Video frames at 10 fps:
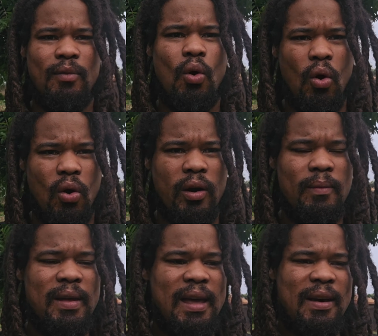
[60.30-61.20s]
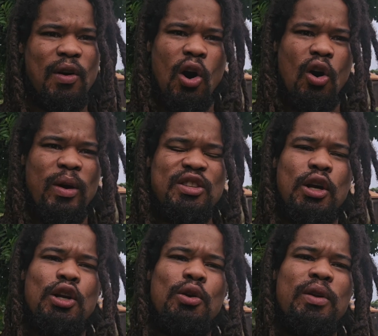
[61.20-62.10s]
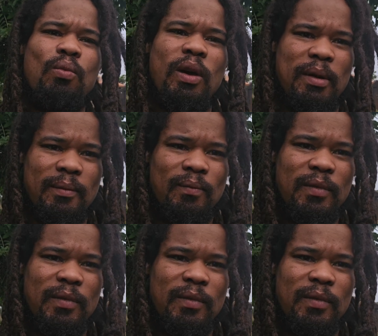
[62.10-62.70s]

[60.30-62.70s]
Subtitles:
or have always included women,